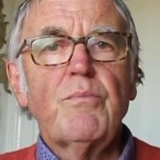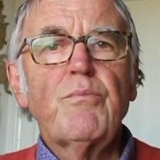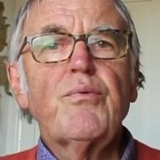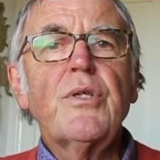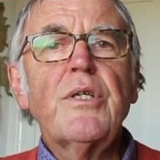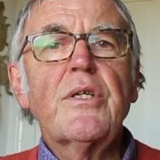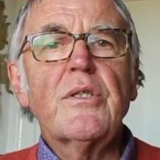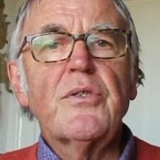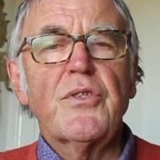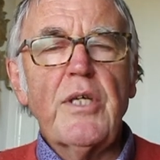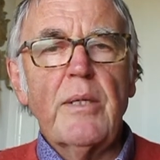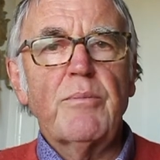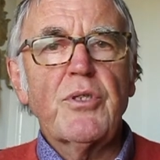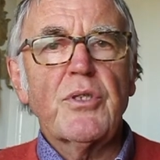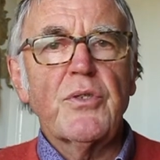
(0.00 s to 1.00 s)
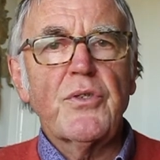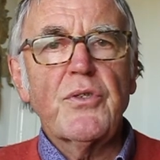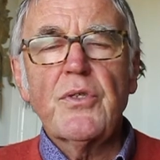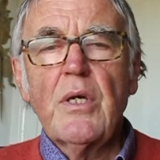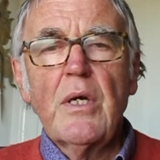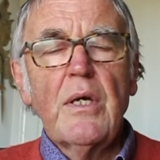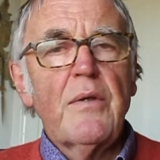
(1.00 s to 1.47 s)

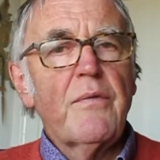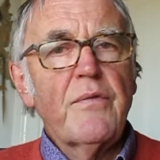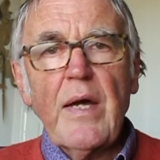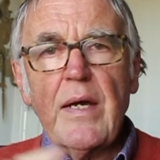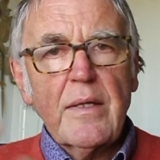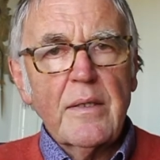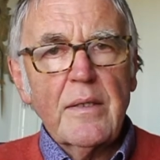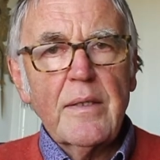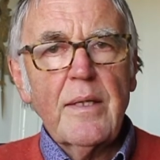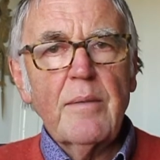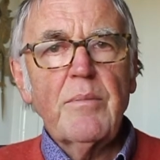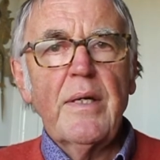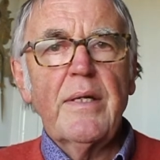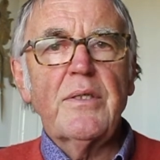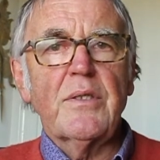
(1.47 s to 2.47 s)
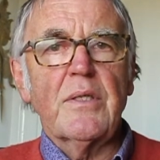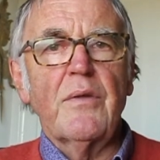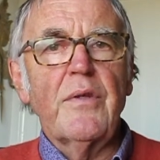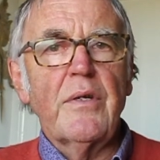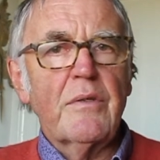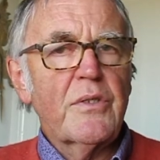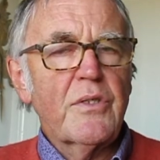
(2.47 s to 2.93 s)
preconceptions. That can come later.
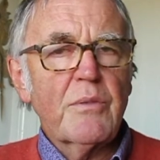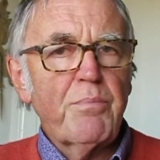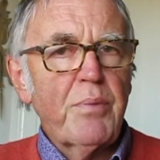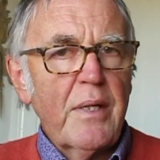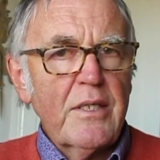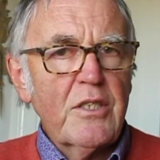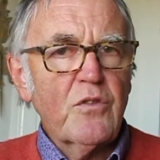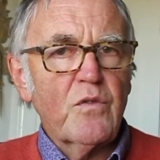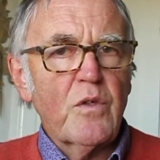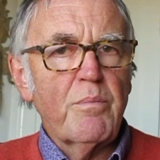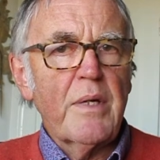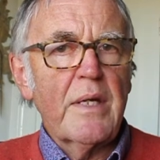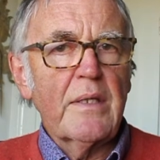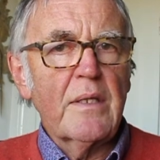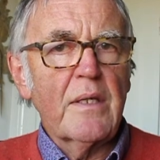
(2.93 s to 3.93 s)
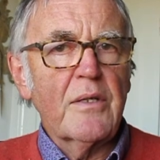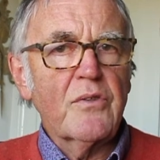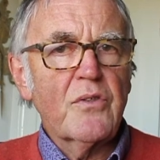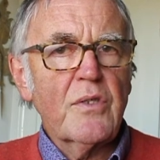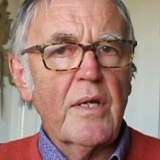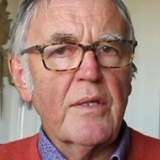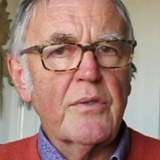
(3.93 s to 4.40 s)
There is a place for making
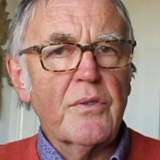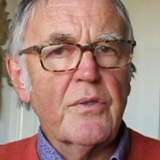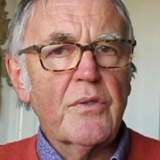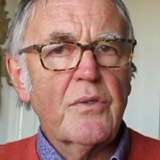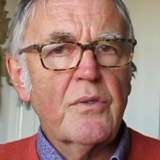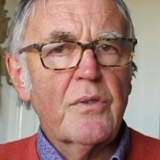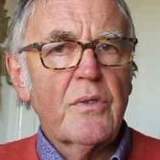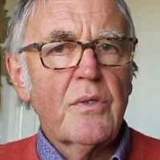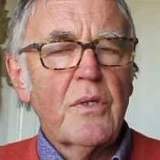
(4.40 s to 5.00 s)
sense.